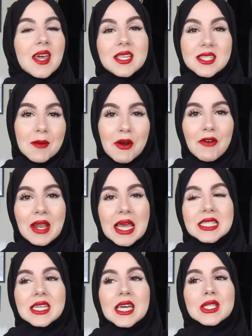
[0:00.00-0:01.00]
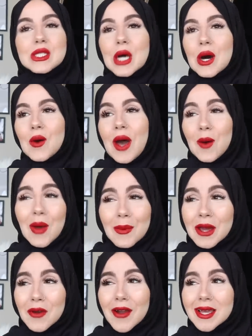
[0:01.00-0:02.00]
that is summer related, so I went a
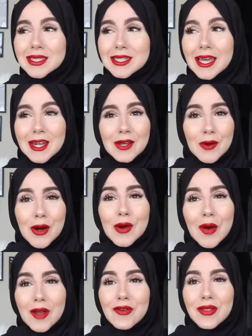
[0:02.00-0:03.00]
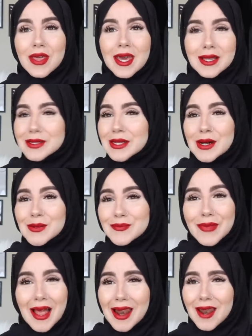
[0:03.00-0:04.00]
bit crazy and got quite a few things, so
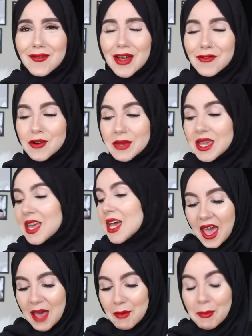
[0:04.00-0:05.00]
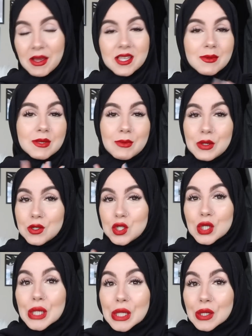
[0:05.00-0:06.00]
love that for me. um, I picked up some new
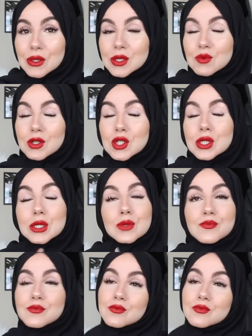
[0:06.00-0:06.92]
shoes, which was